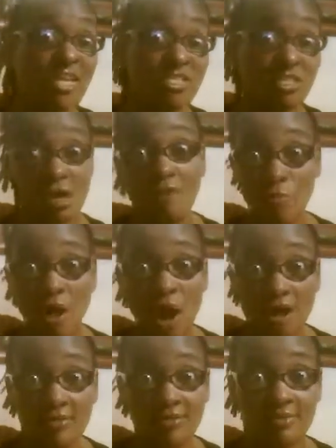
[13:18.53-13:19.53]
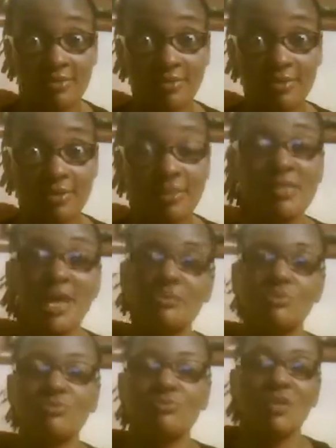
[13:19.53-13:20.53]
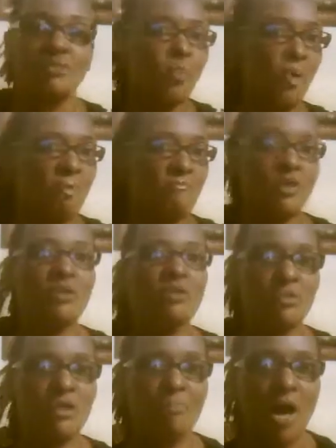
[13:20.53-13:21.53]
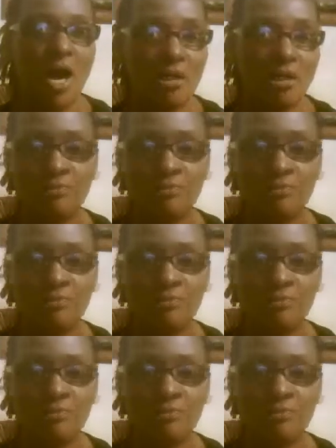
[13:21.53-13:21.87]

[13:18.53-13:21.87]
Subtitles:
of rocks. That's where I'm feeling with Apollo.